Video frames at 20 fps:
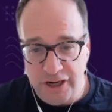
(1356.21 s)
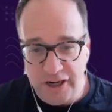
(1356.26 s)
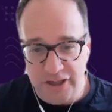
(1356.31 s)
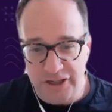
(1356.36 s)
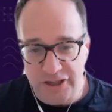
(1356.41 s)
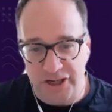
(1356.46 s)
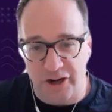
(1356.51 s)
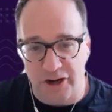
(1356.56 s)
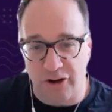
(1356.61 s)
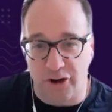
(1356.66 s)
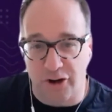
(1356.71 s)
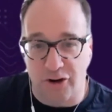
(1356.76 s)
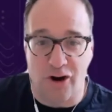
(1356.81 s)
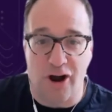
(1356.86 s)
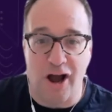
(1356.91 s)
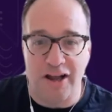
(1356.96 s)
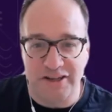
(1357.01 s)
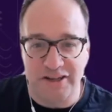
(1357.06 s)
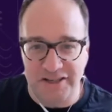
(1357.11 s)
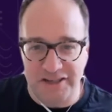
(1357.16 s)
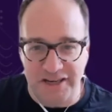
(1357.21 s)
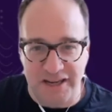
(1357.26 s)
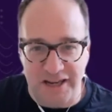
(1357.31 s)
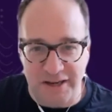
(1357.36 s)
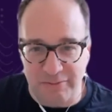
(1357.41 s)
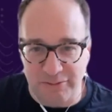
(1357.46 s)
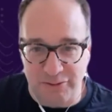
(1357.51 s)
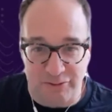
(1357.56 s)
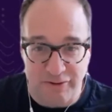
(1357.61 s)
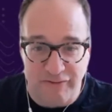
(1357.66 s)
shared across
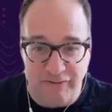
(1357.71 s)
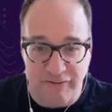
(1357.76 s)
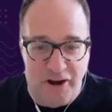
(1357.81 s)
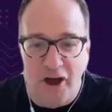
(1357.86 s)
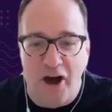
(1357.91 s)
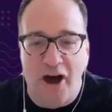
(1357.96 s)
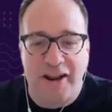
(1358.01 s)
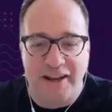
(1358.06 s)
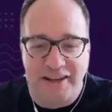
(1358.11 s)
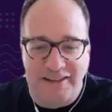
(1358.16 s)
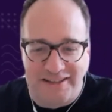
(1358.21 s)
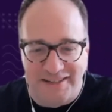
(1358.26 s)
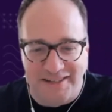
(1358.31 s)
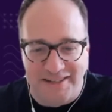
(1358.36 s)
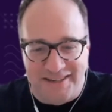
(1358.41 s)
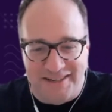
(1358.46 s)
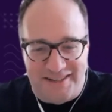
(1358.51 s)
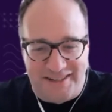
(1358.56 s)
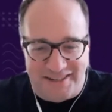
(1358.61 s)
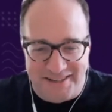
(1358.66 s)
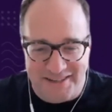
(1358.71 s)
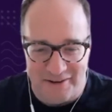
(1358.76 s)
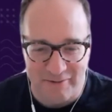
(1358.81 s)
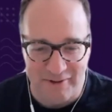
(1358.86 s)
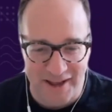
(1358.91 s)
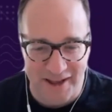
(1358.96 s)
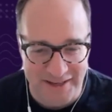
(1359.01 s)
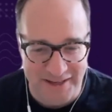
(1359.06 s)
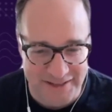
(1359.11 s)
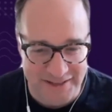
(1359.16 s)
teams or even non-existent in some
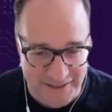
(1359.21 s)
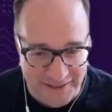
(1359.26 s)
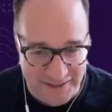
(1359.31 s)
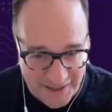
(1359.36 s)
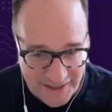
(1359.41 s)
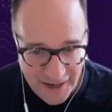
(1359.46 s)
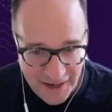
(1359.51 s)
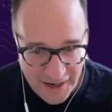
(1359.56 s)
cases.